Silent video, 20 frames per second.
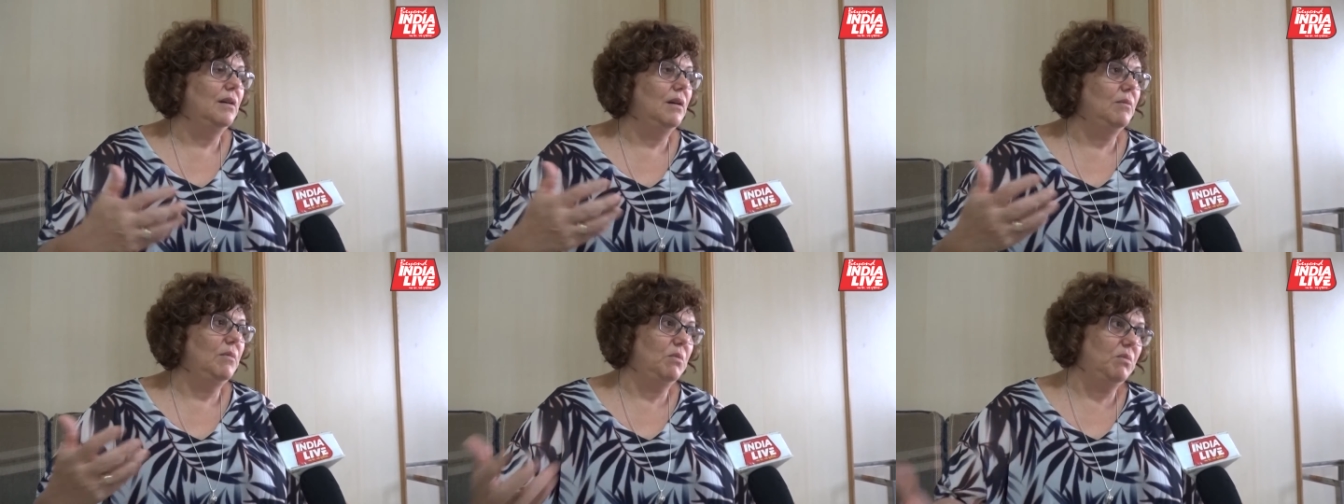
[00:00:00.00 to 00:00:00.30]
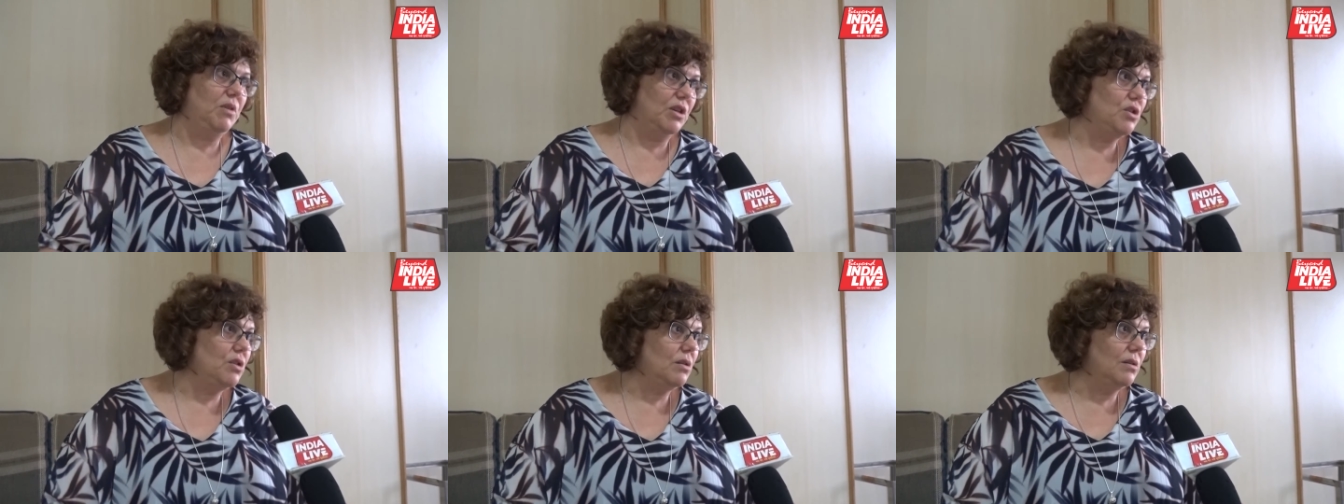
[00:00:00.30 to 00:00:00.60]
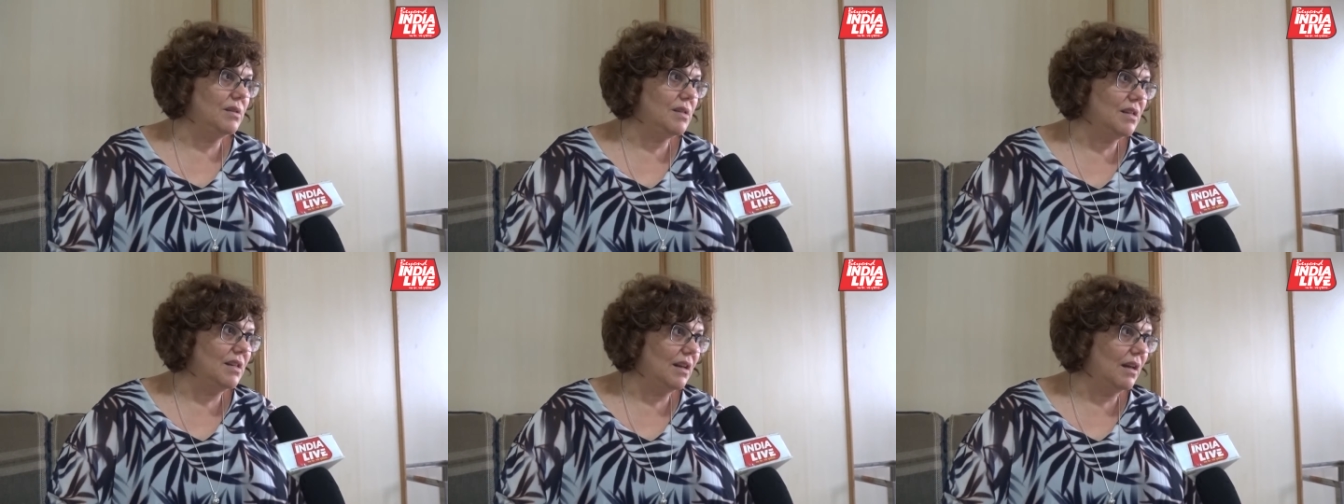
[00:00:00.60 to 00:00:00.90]
I mean,
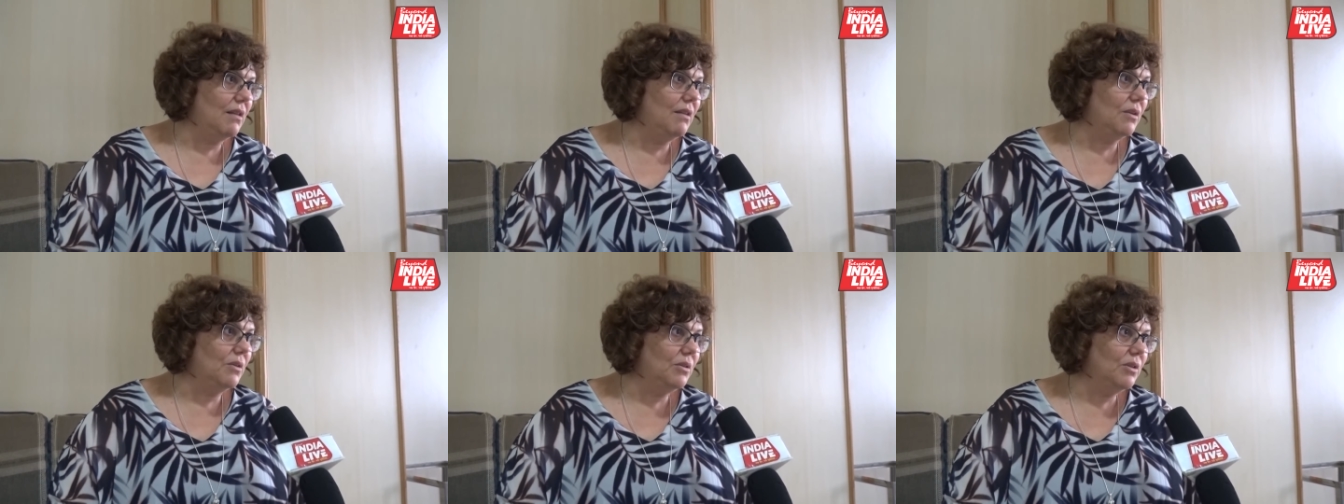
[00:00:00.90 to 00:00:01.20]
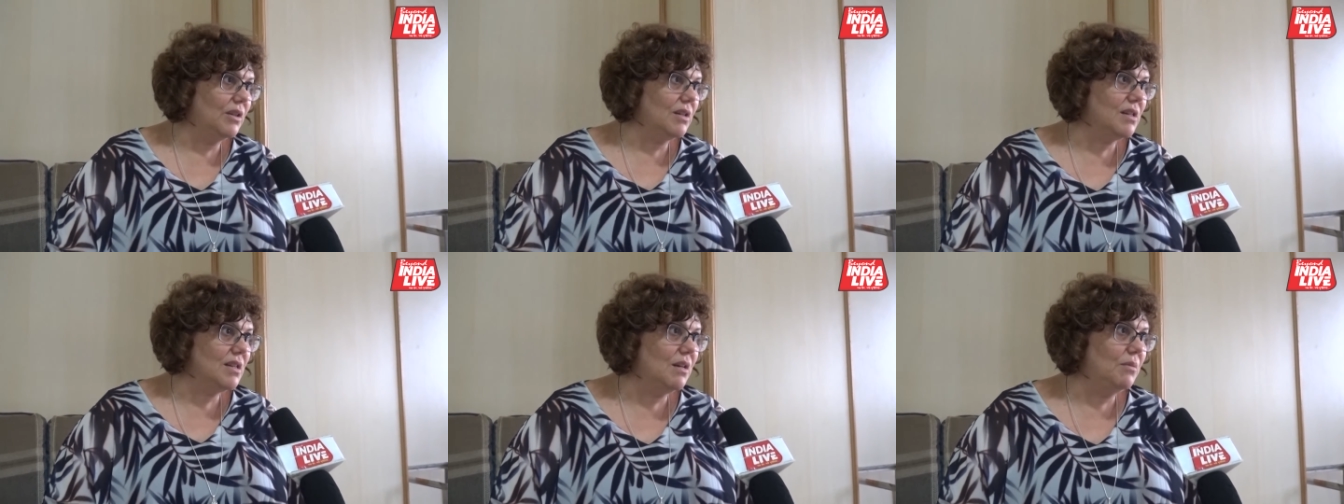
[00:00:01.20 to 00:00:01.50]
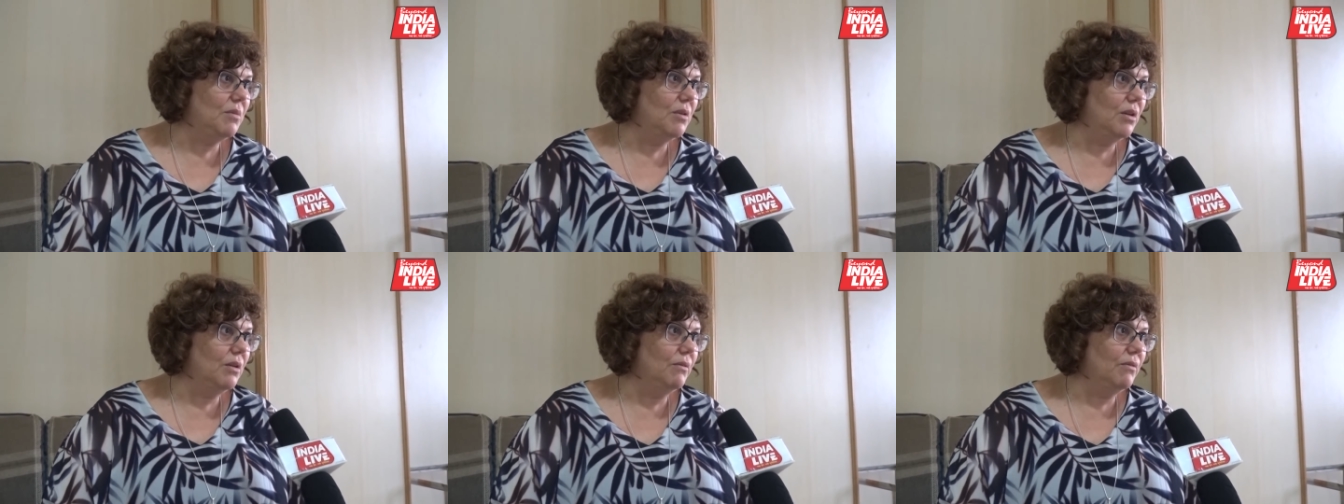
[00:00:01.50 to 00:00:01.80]
Bristol is another good
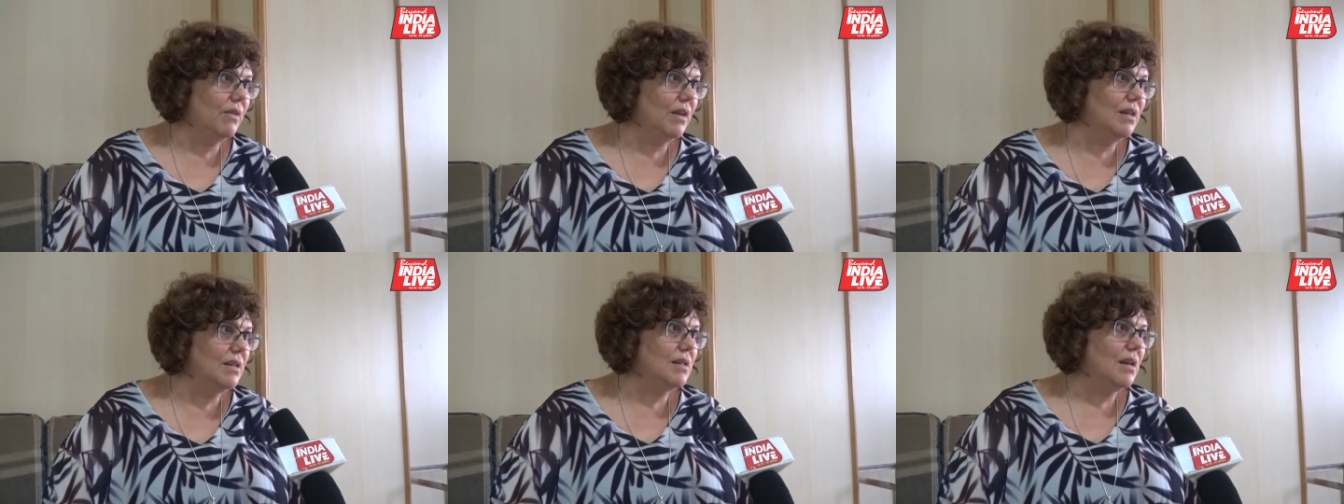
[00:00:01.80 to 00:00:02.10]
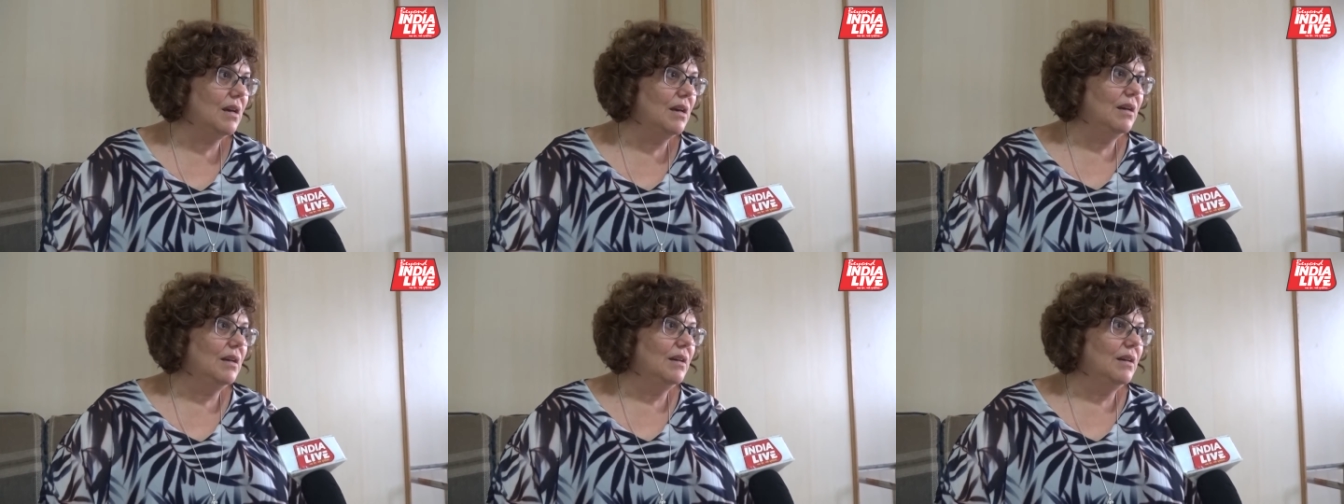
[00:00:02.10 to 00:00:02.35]
example of this.